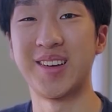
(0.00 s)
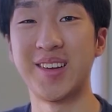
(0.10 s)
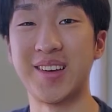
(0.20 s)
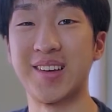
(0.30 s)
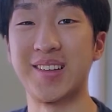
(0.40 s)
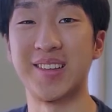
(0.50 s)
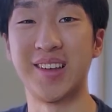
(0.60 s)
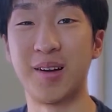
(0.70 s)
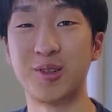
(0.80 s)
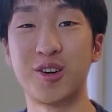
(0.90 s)
And
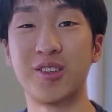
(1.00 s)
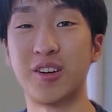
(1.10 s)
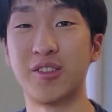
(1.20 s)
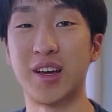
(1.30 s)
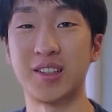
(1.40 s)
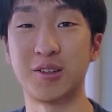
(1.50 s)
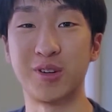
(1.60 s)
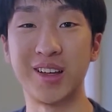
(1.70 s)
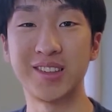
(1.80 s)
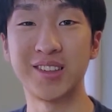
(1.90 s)
I'm sure a lot of you guys can
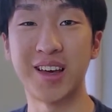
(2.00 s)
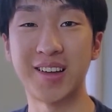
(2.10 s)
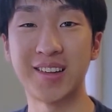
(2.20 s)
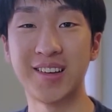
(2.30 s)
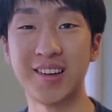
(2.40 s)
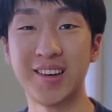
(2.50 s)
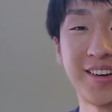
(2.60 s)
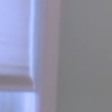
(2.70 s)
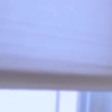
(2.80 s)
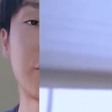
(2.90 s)
relate to that.
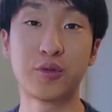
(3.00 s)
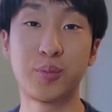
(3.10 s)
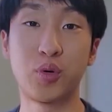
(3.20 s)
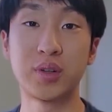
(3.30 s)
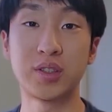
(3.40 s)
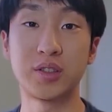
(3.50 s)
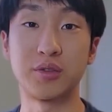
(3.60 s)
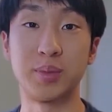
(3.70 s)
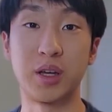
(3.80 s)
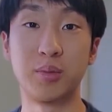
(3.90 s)
And the fifth point
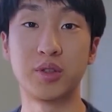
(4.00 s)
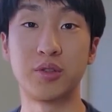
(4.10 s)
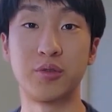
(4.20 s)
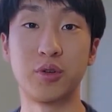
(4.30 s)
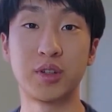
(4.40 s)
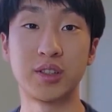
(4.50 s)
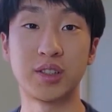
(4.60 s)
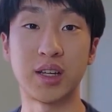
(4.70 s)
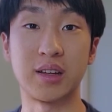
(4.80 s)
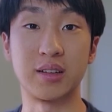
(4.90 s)
to be able to
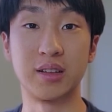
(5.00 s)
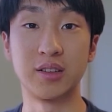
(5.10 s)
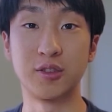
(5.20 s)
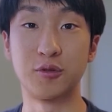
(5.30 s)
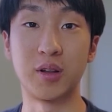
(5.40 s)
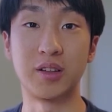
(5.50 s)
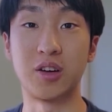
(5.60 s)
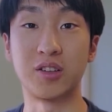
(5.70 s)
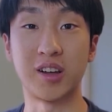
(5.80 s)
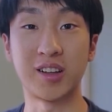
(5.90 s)
focus and do well in
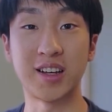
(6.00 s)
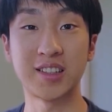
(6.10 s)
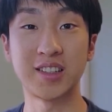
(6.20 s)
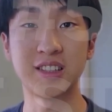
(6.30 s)
online classes